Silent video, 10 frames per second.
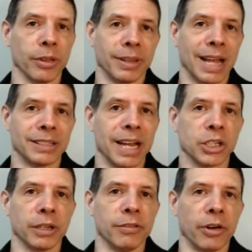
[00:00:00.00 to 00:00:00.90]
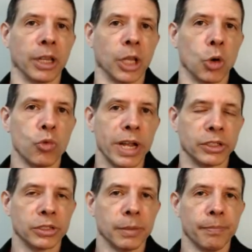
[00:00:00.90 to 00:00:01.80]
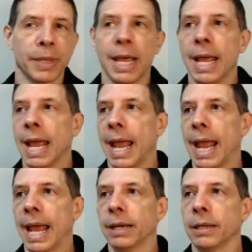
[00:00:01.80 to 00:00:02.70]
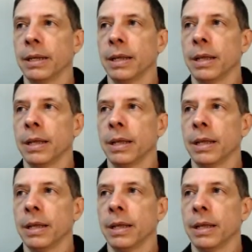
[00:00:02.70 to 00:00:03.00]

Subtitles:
that that's actually very low risk. And